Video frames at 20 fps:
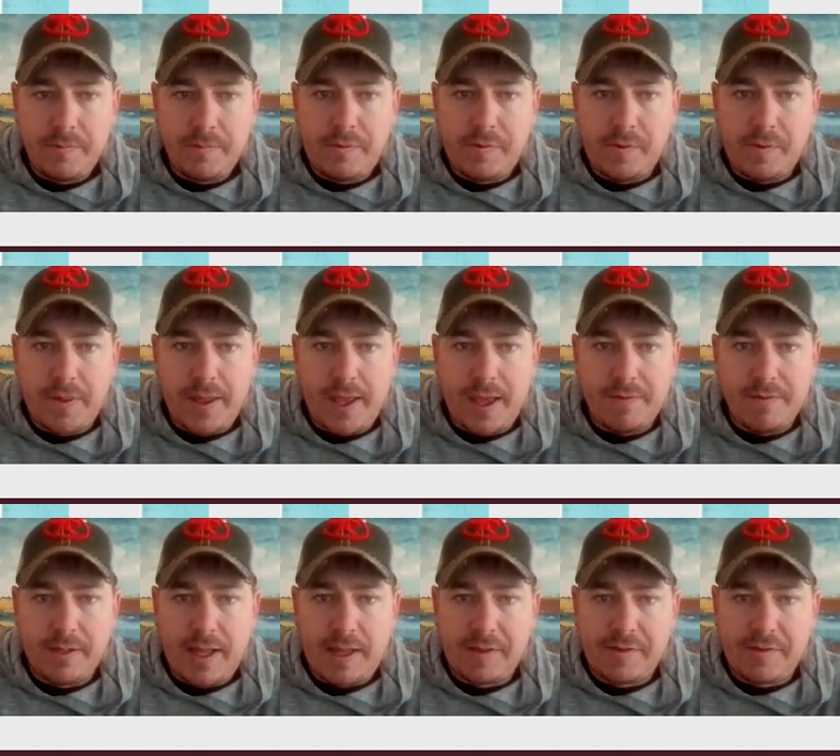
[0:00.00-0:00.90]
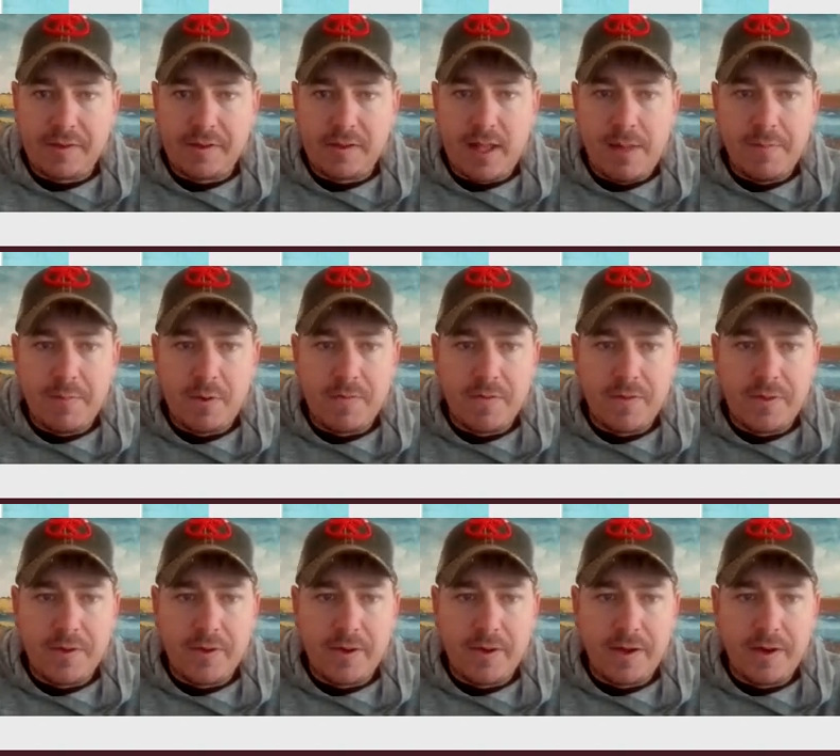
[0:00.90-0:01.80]
So they have Alaska climate over
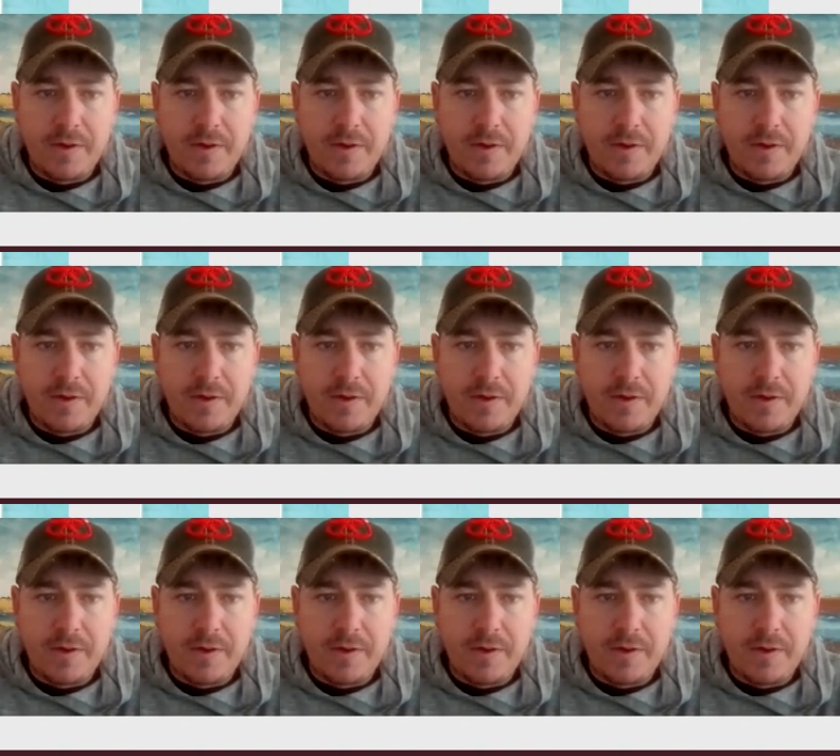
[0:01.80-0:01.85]
30